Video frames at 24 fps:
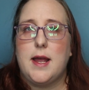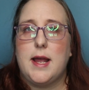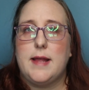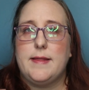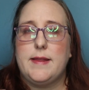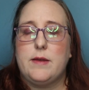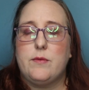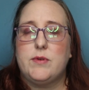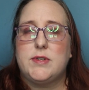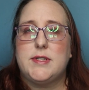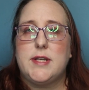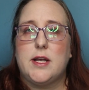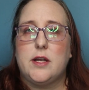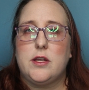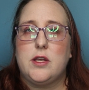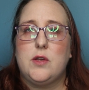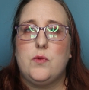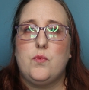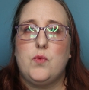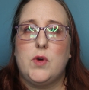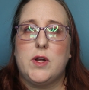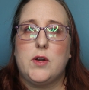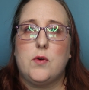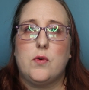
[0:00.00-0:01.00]
and they will tell
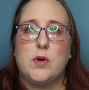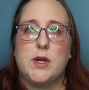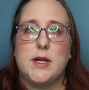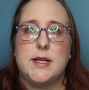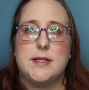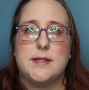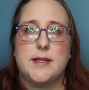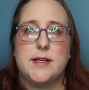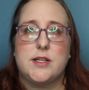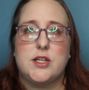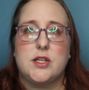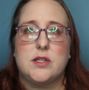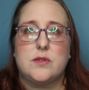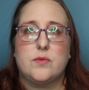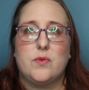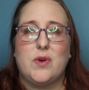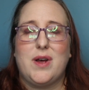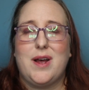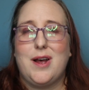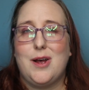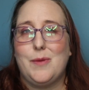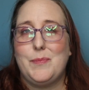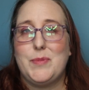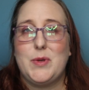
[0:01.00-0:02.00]
you what organizations
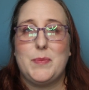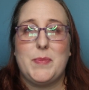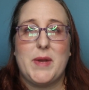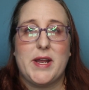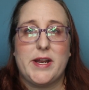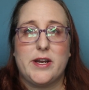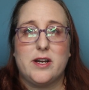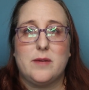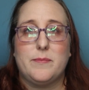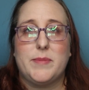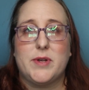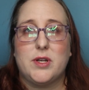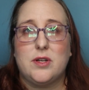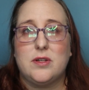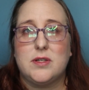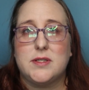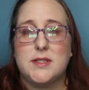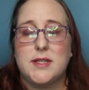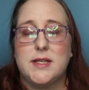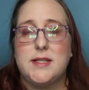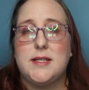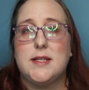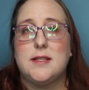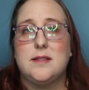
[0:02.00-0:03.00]
will help you pay your
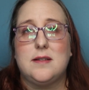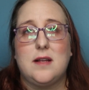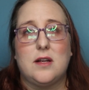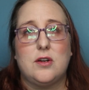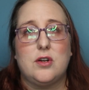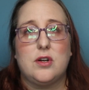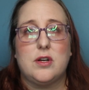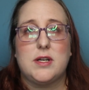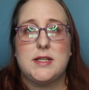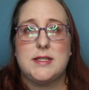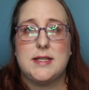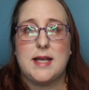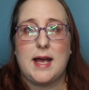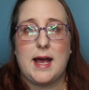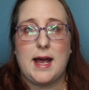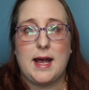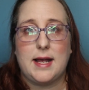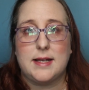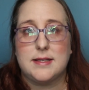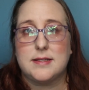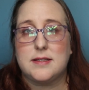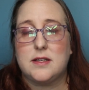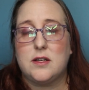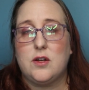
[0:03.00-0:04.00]
bills. It does not hurt to
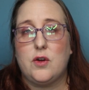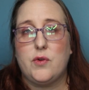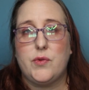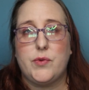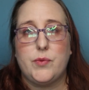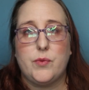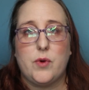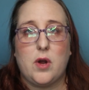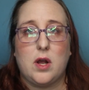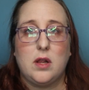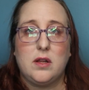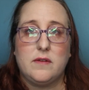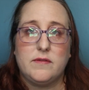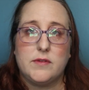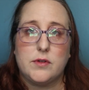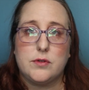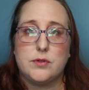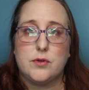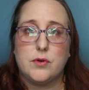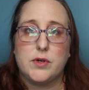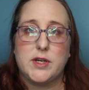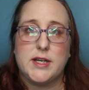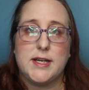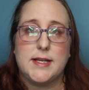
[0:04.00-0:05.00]
ask. Go through all of
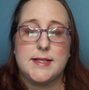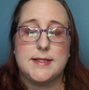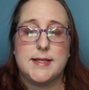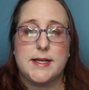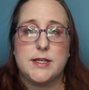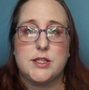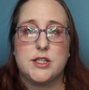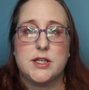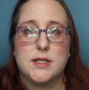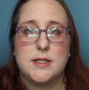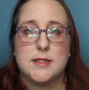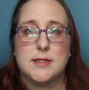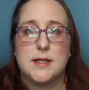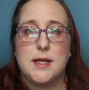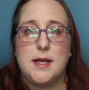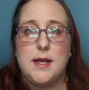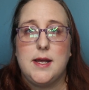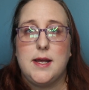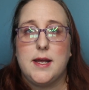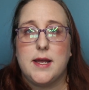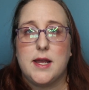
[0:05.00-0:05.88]
those organizations.